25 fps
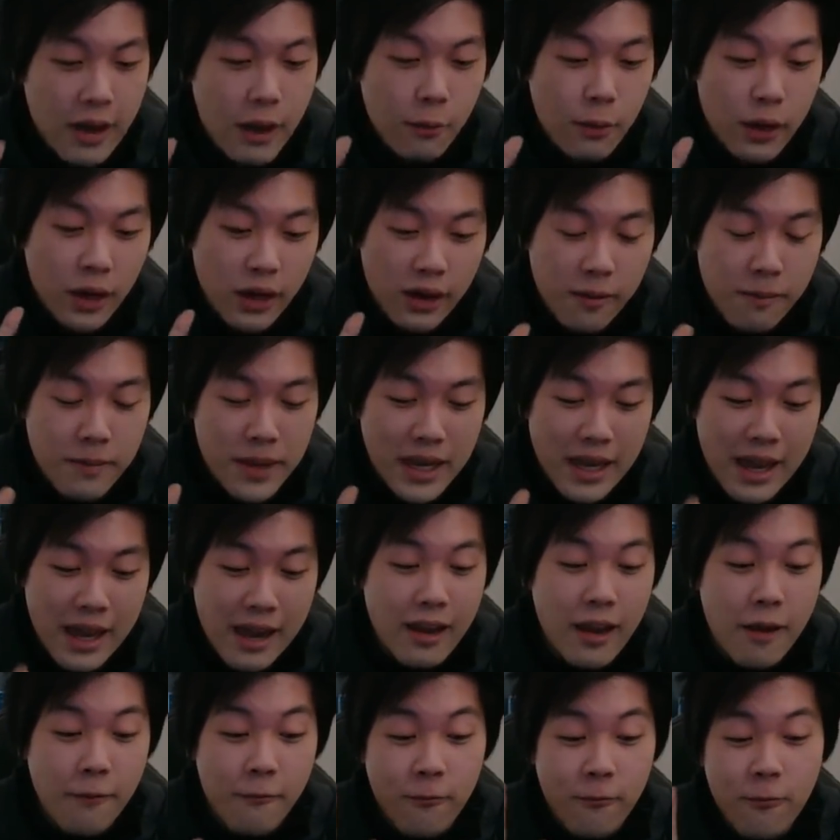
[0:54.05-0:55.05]
We're going to be
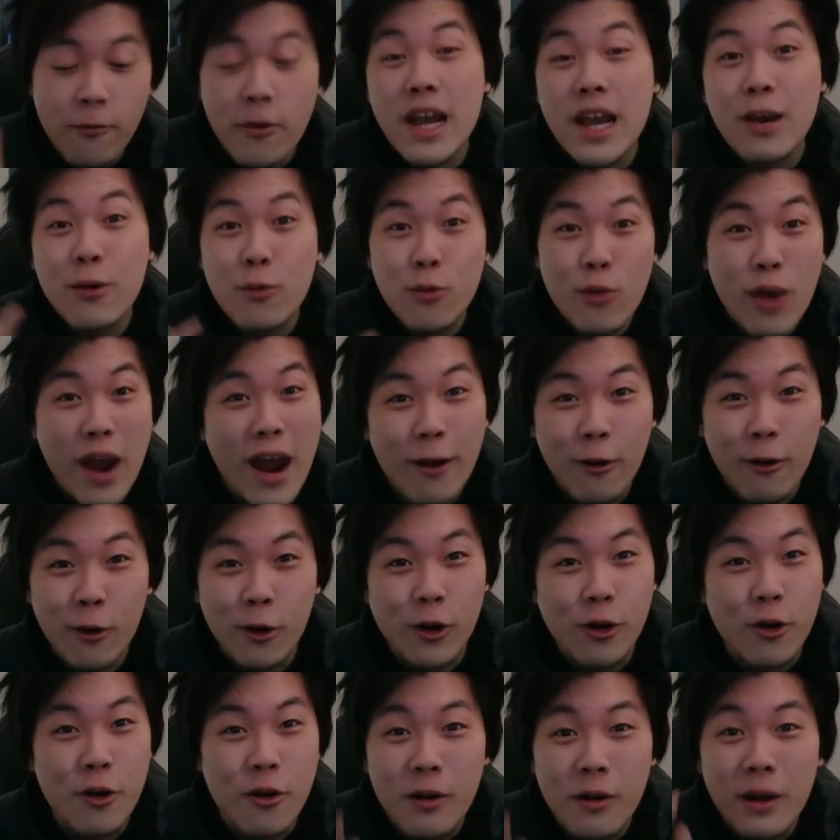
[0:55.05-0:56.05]
getting a free rare
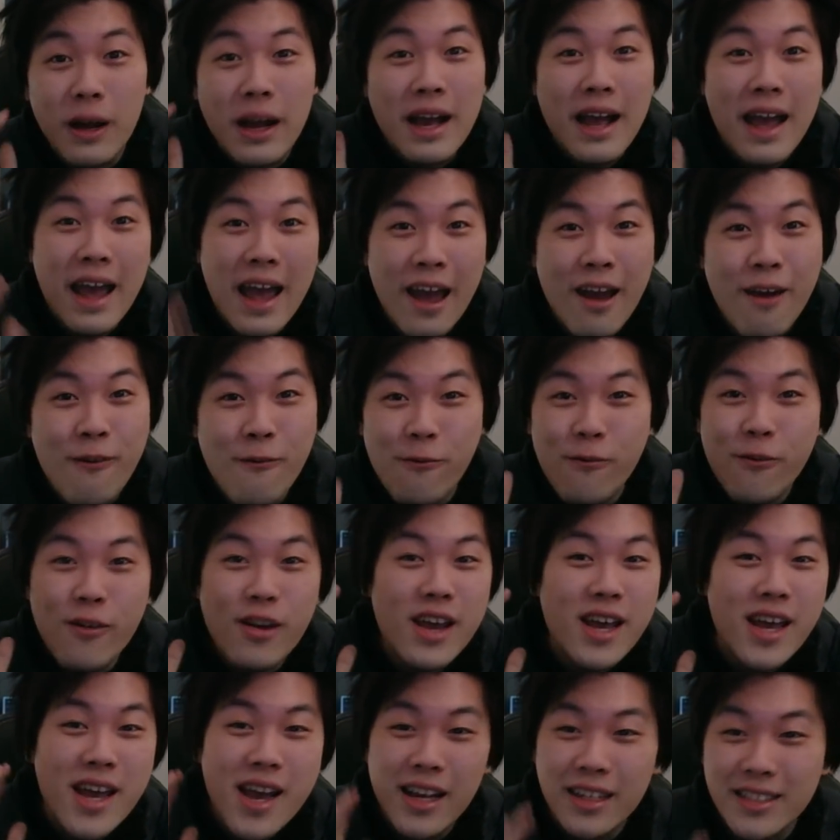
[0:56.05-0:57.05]
recruit
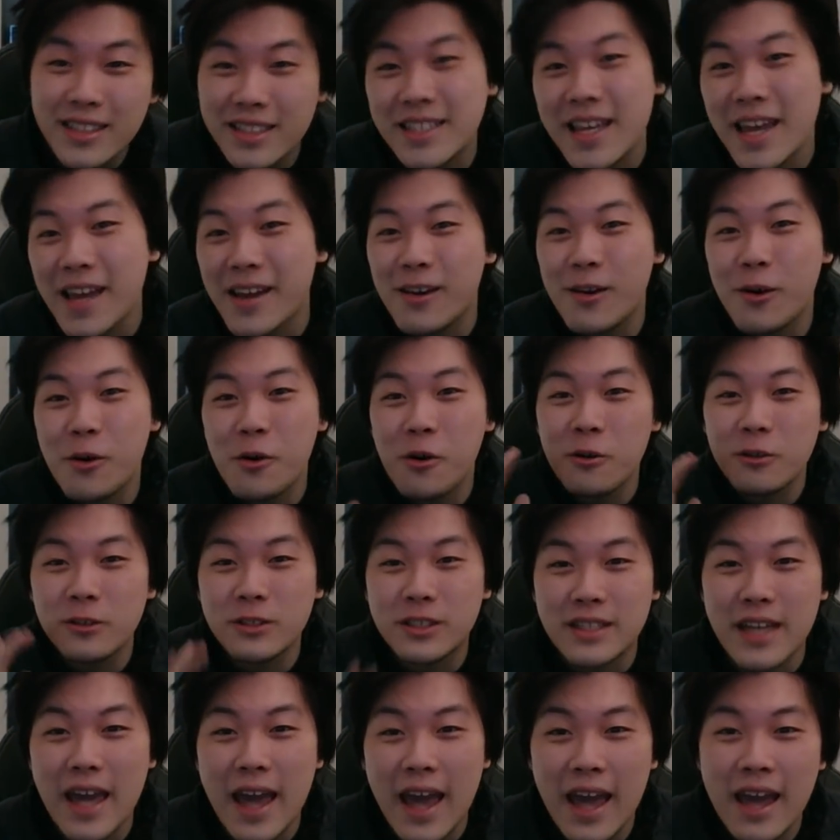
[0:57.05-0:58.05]
every single
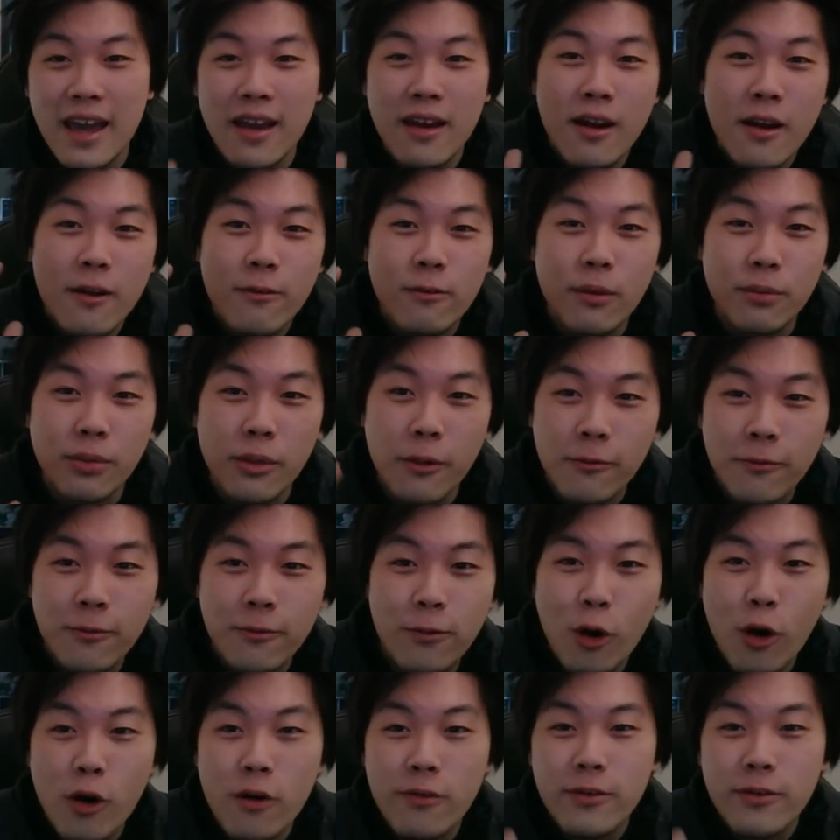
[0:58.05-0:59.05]
day from the
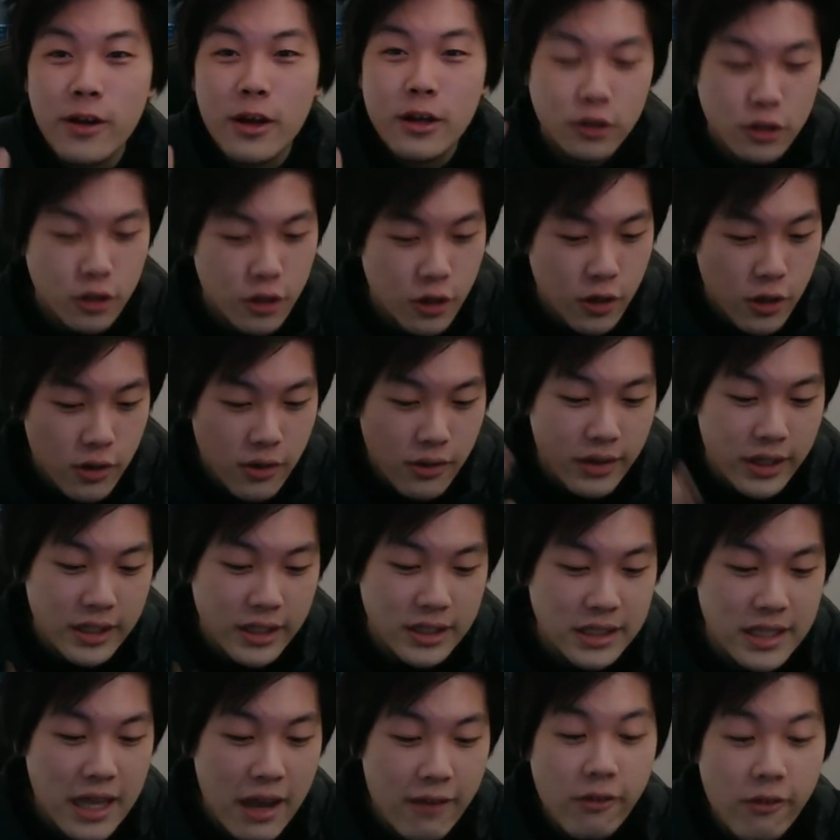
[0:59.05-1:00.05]
4th to the
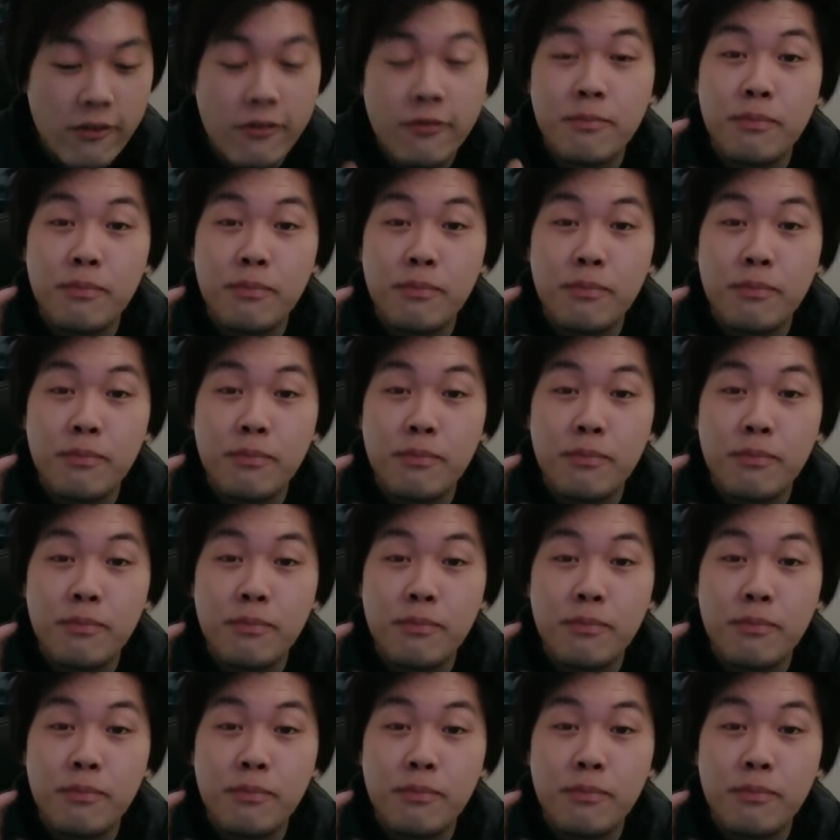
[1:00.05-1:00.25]
7th,